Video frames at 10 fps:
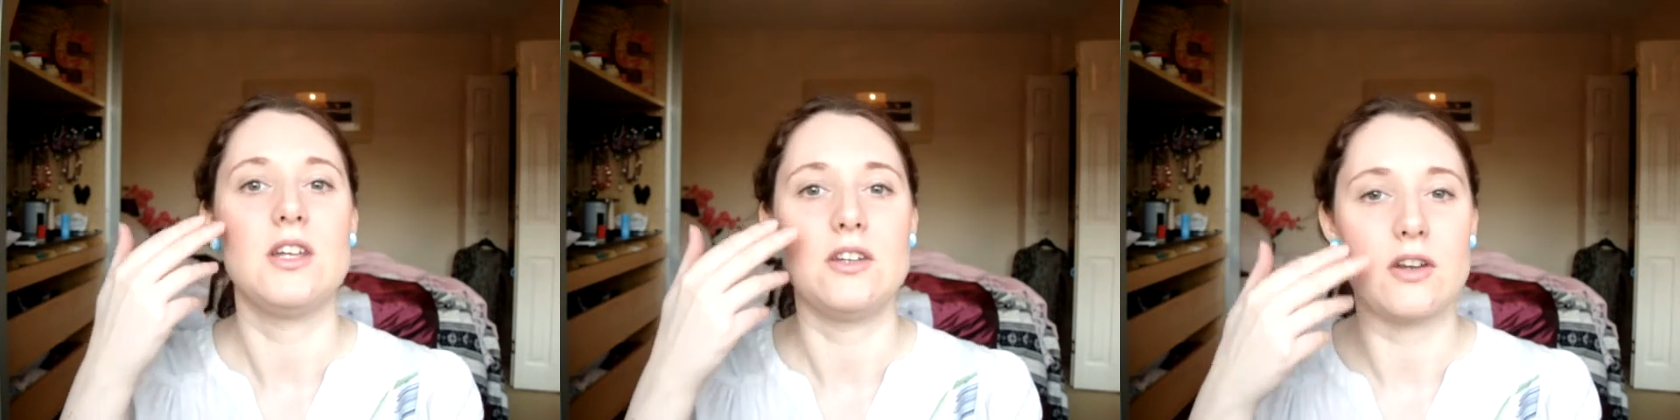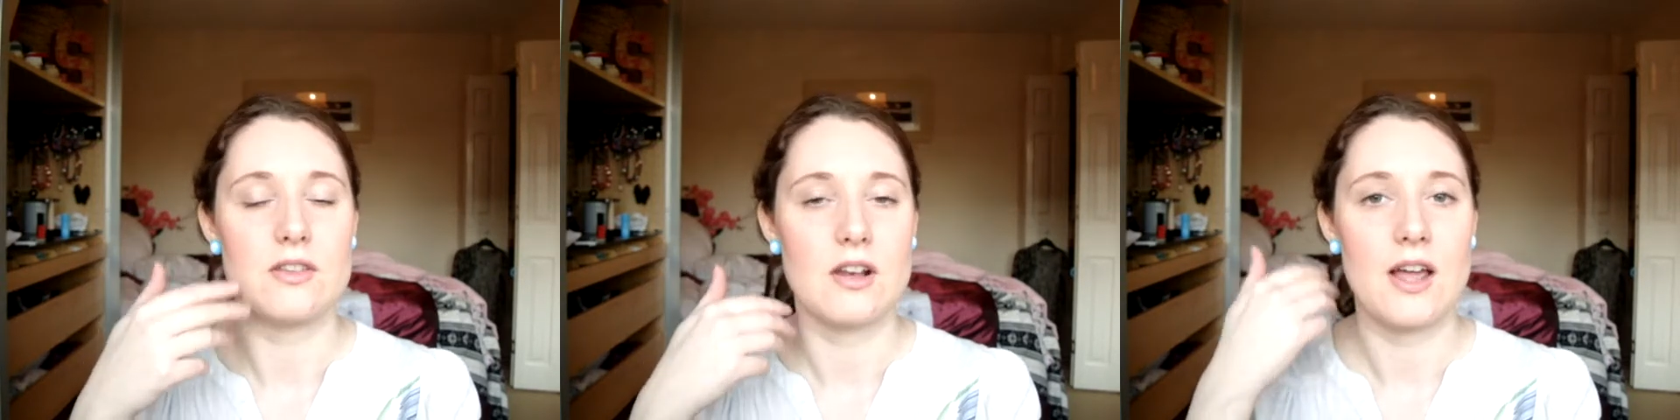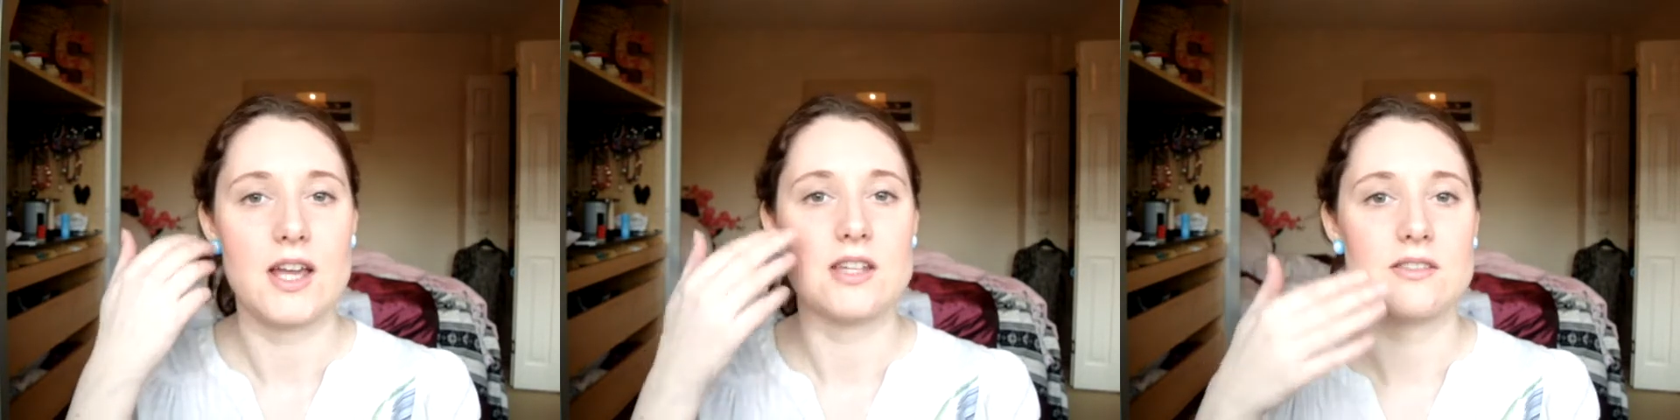you know, the
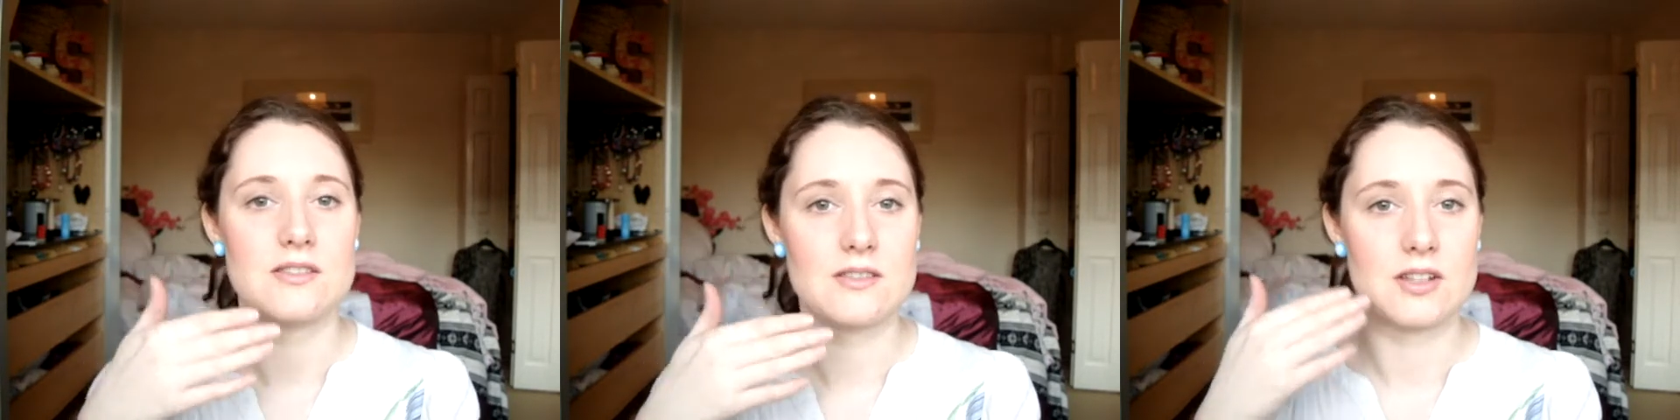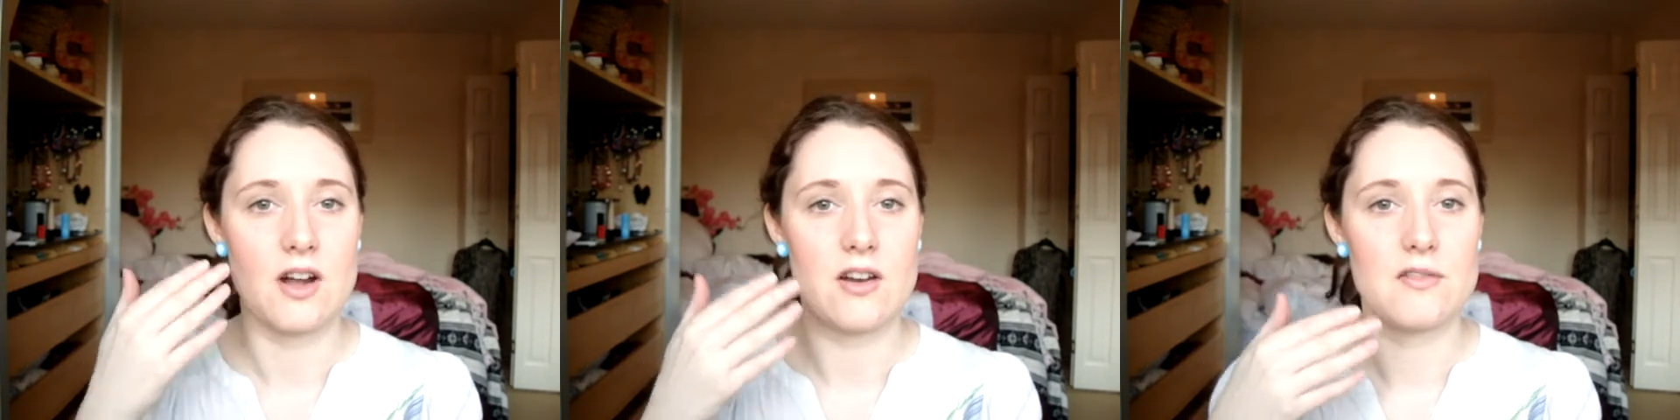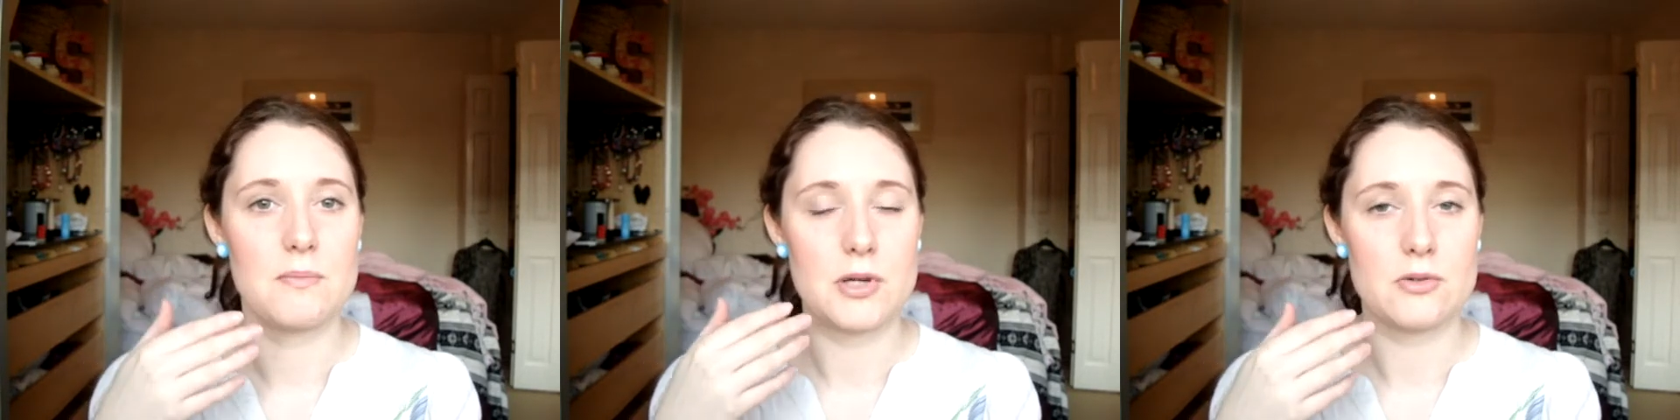layers to kind
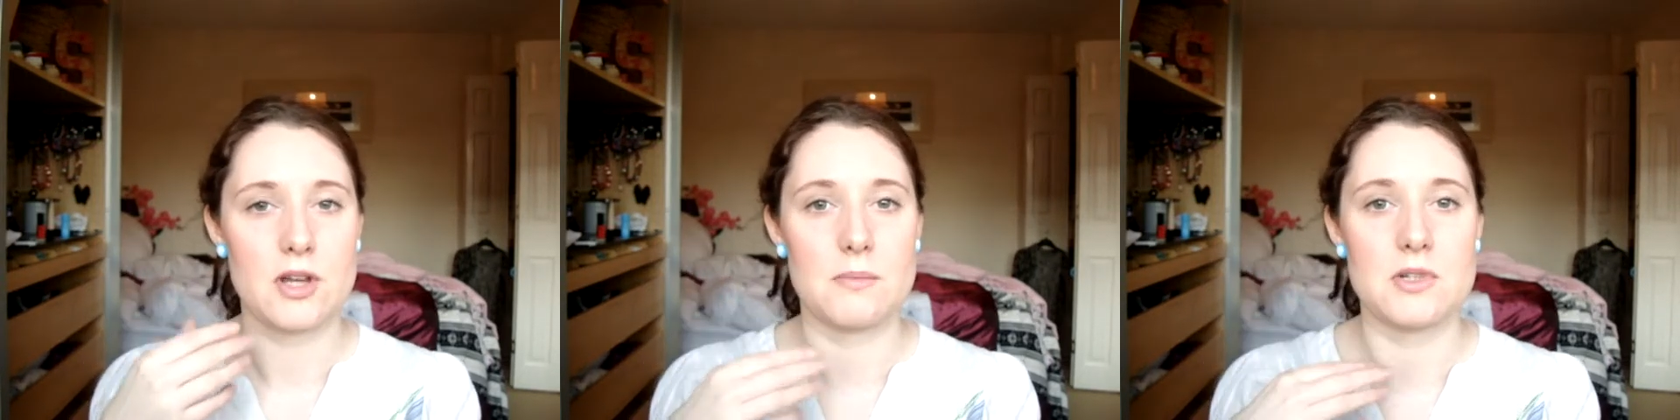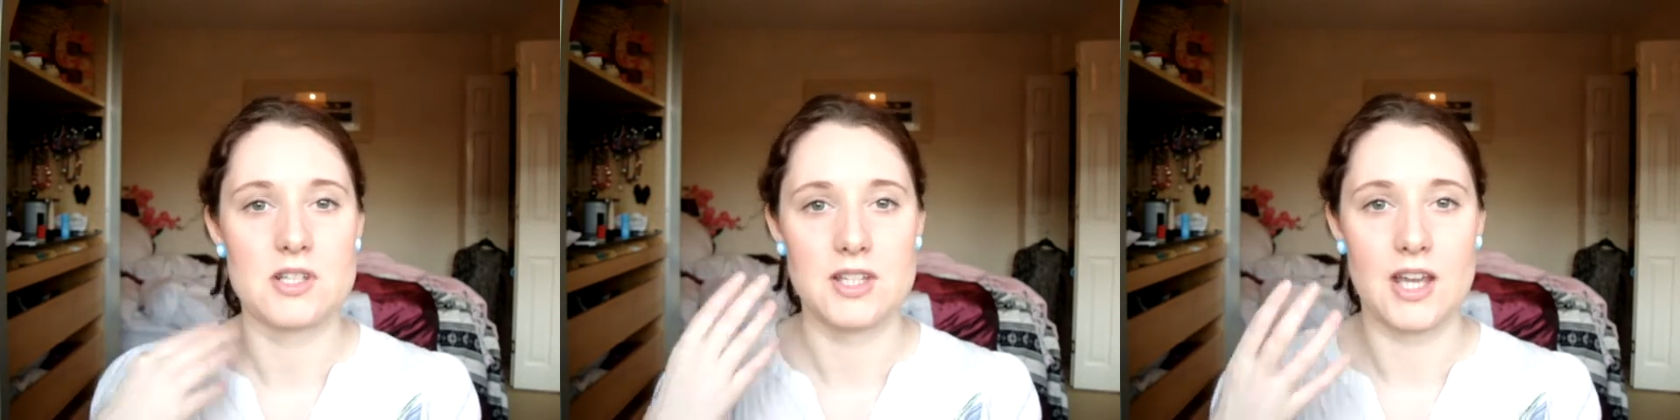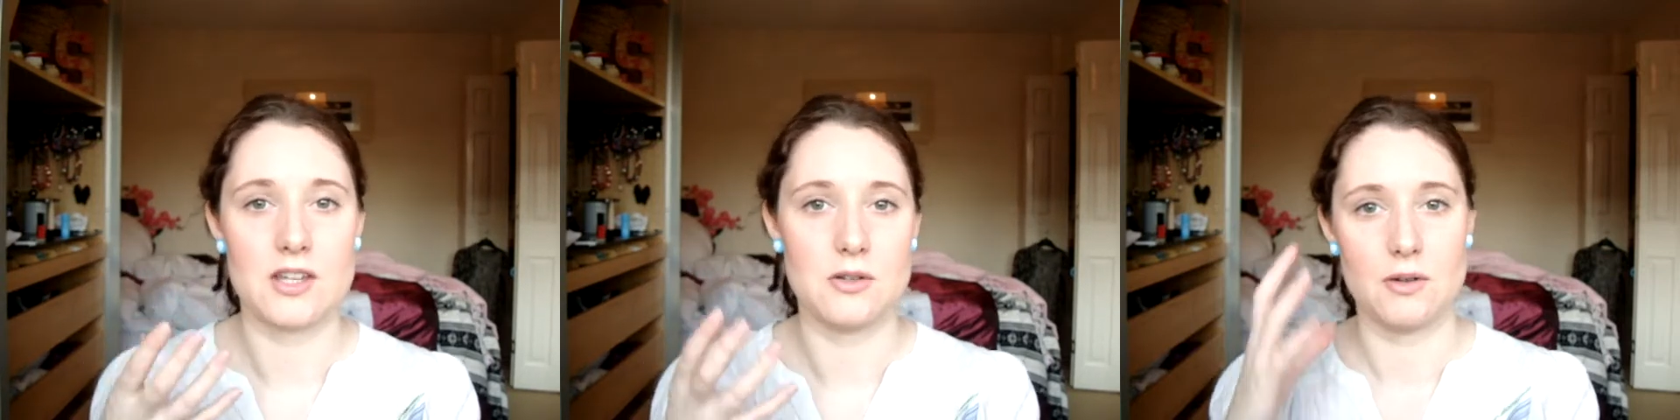of build up and to
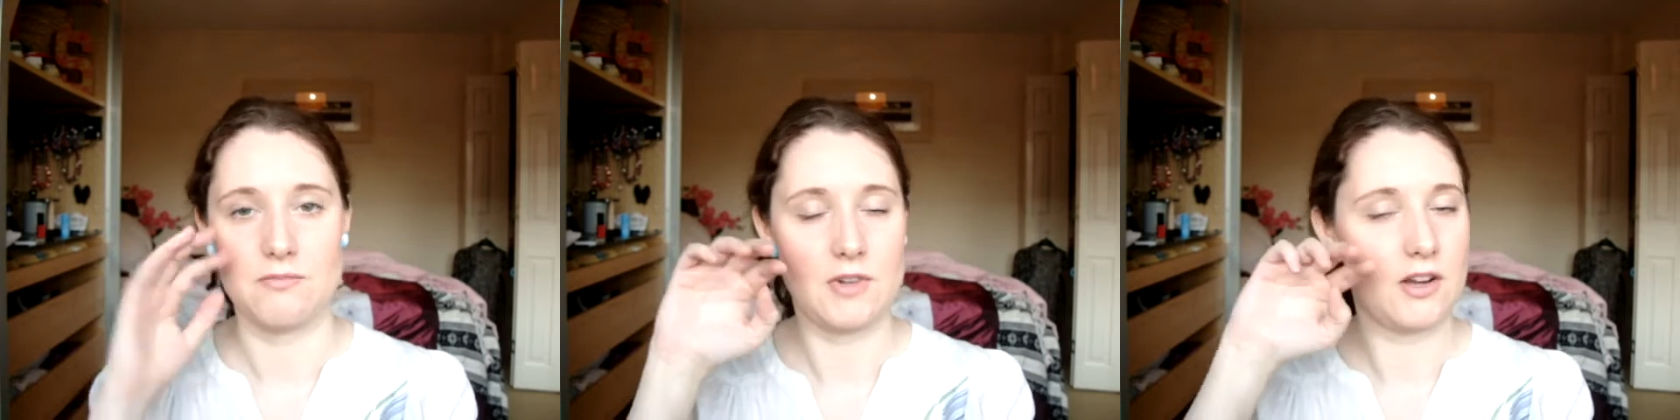get you